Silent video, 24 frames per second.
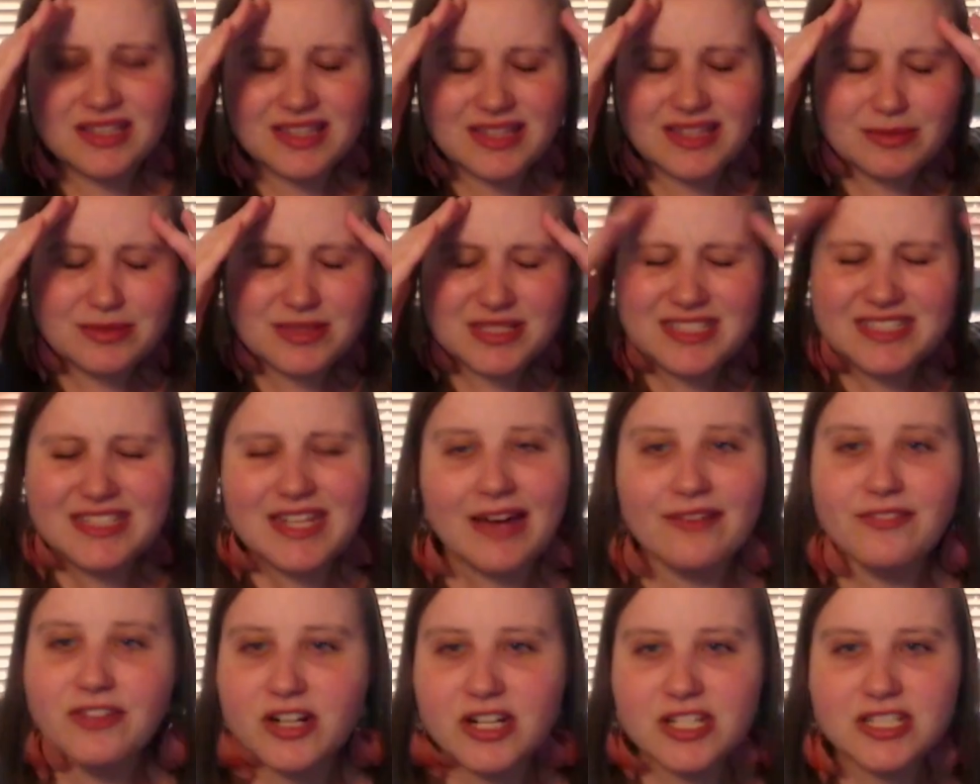That was
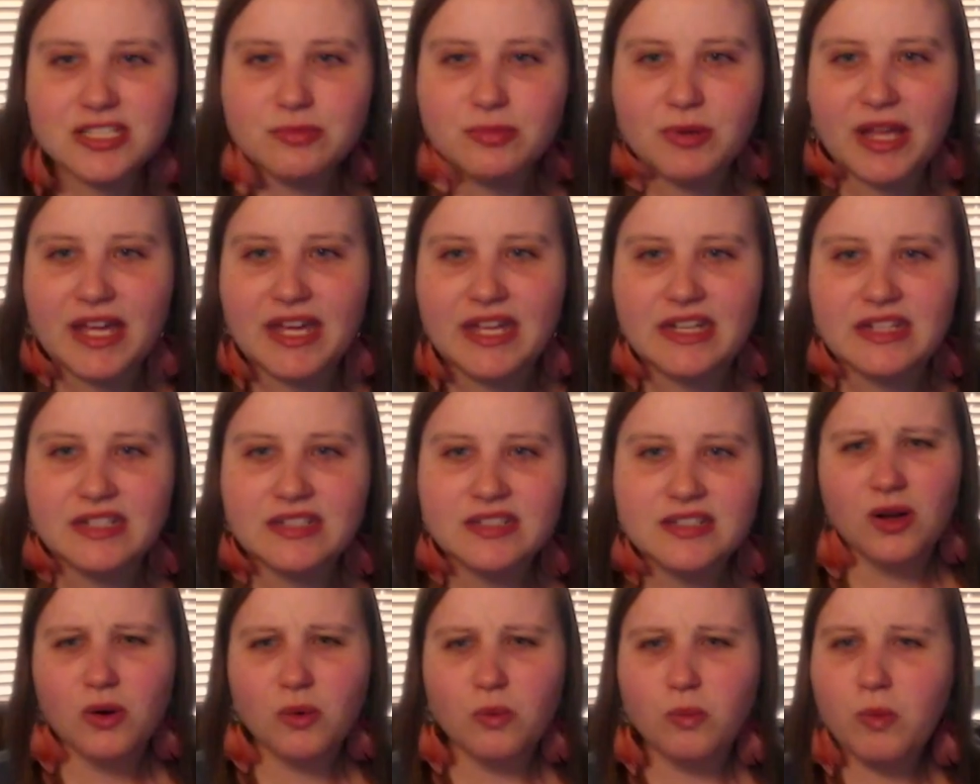never explained.
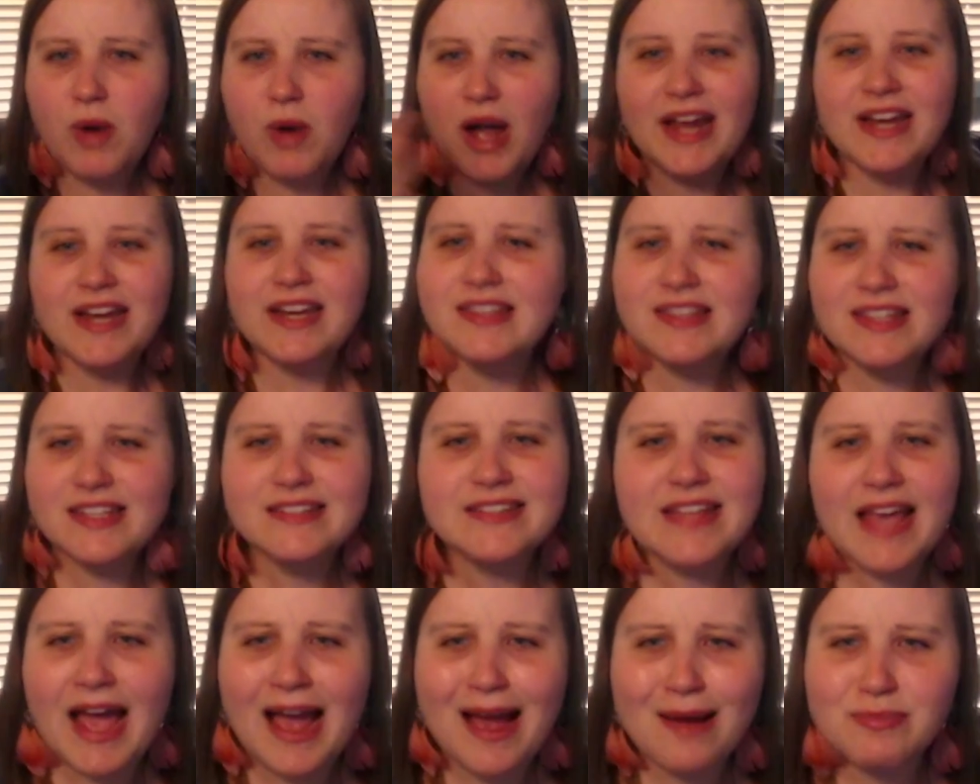Why did
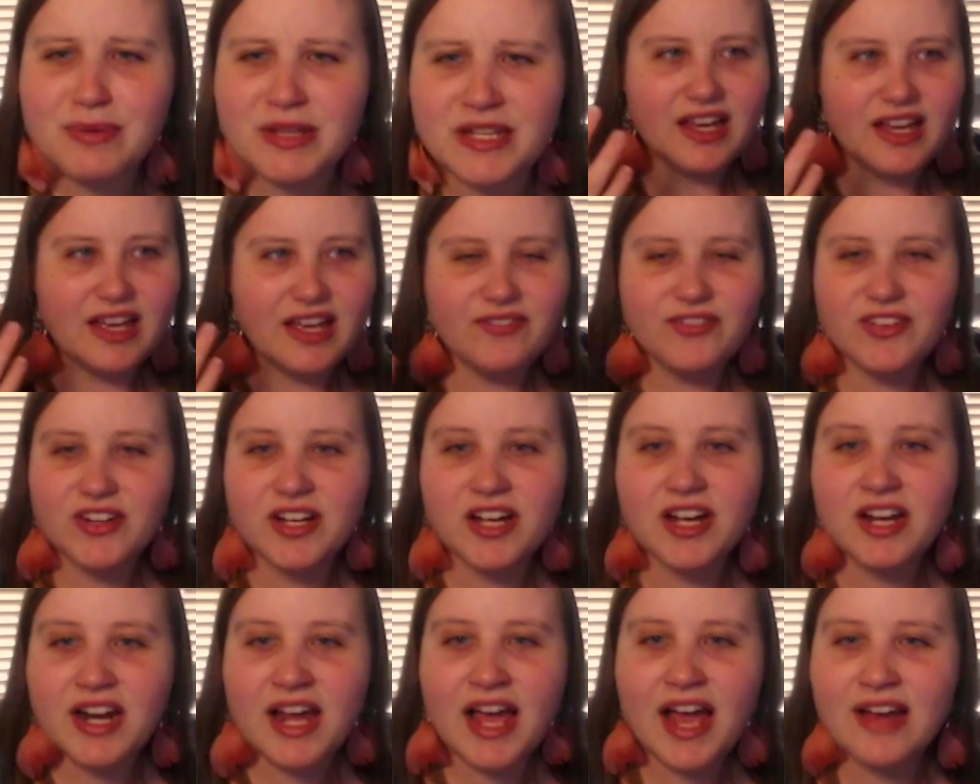this happen? If you're
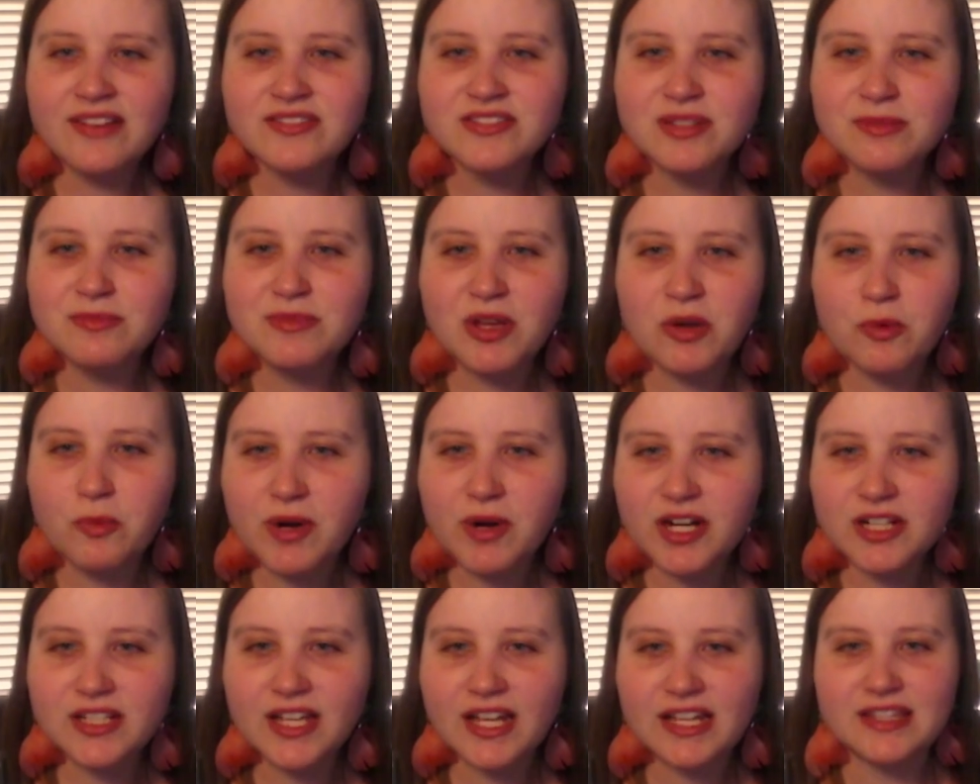gonna have something
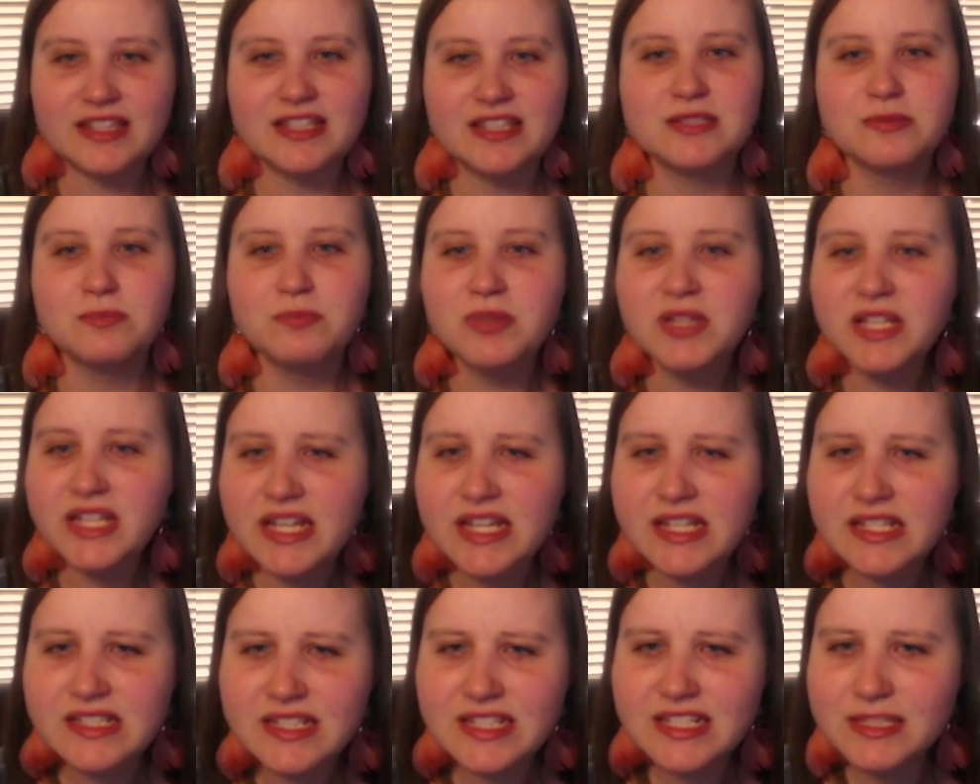weird like this,
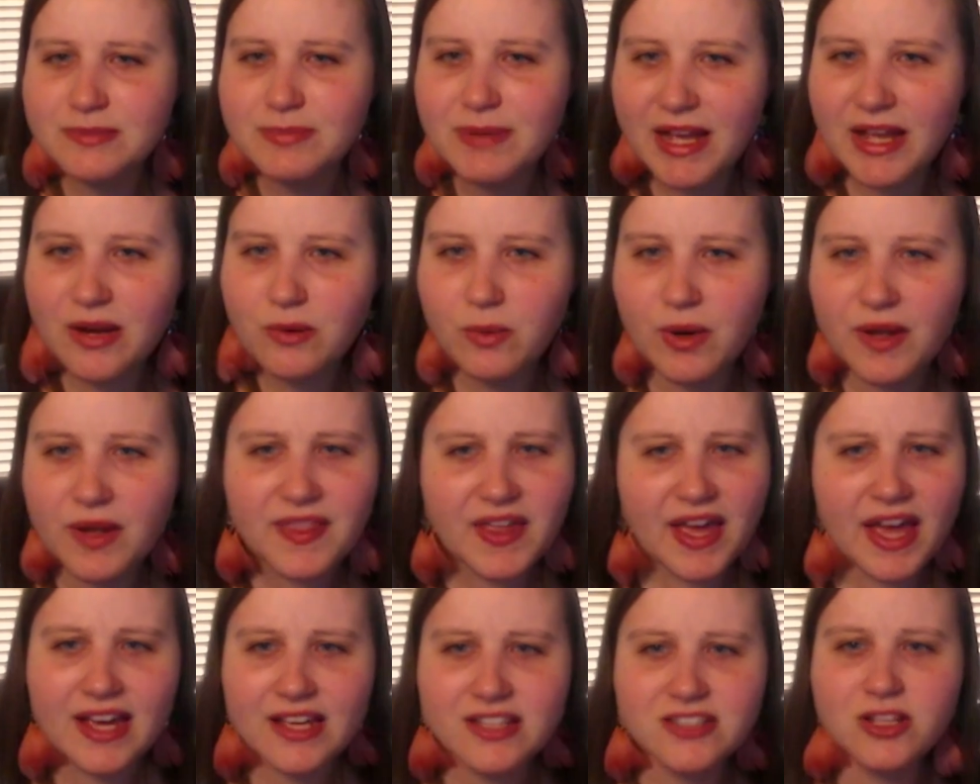please explain what
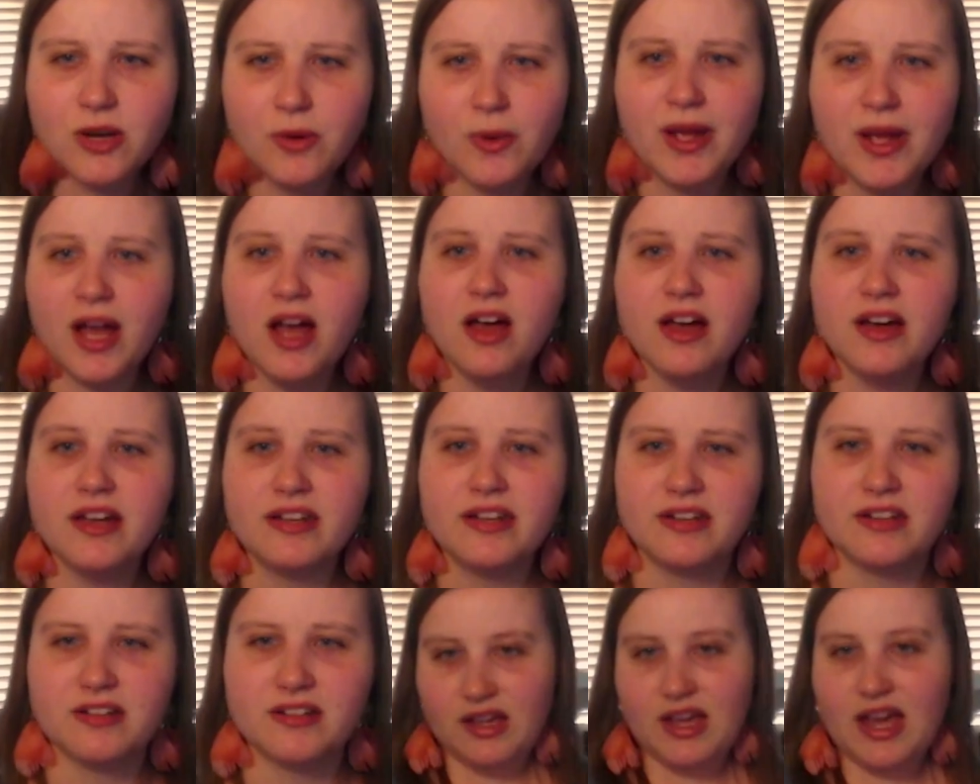the heck is going
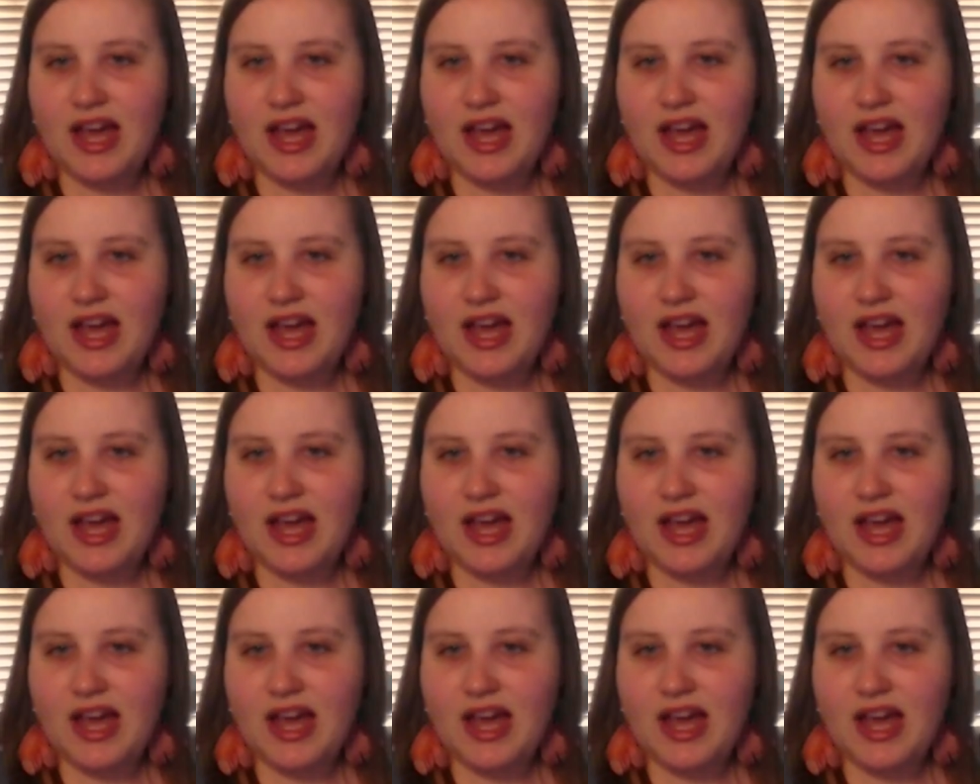on.